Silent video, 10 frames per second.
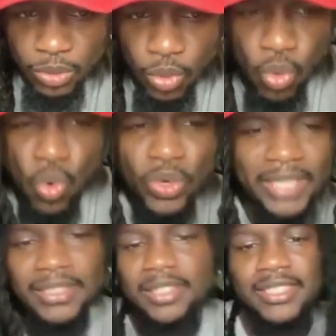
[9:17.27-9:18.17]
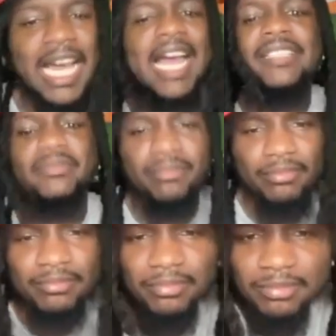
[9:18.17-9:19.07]
Ooh, that's a dot. And
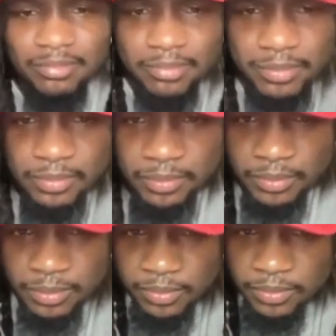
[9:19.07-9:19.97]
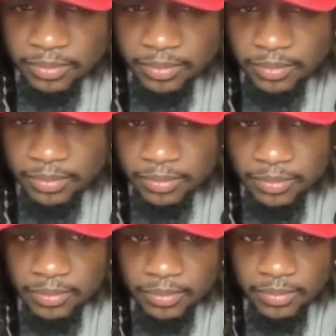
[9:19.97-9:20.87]
variation to every drop
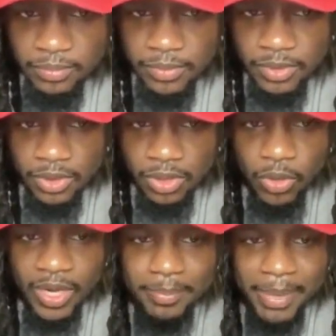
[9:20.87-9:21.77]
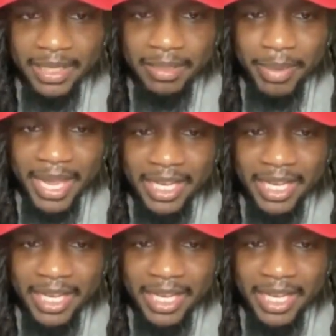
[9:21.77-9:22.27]
back. Oh, that back in the back